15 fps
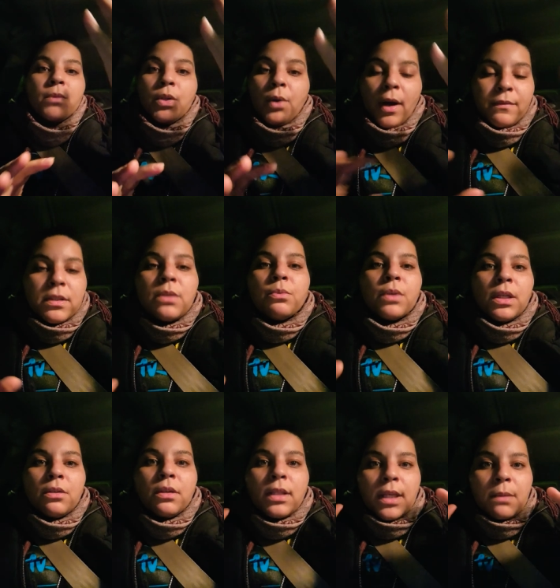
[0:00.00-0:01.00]
you have to
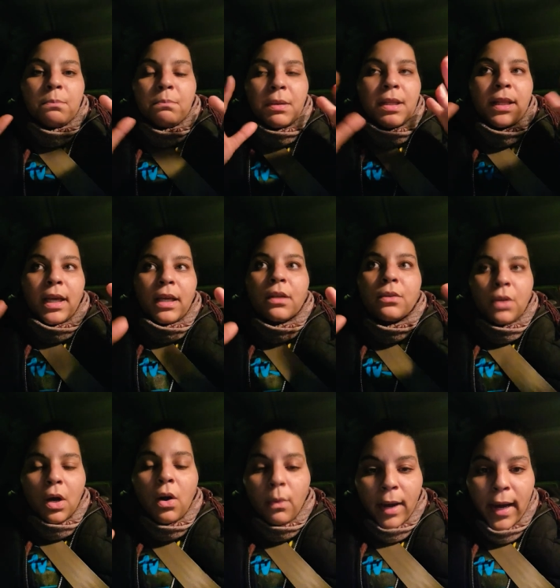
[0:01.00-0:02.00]
literally be like,
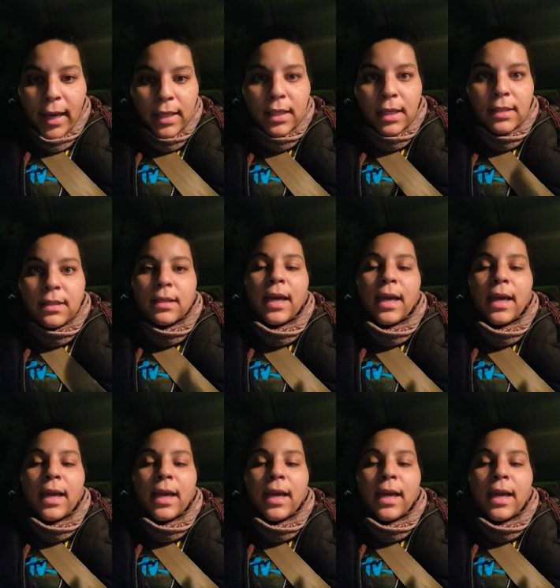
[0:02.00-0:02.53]
no, I need,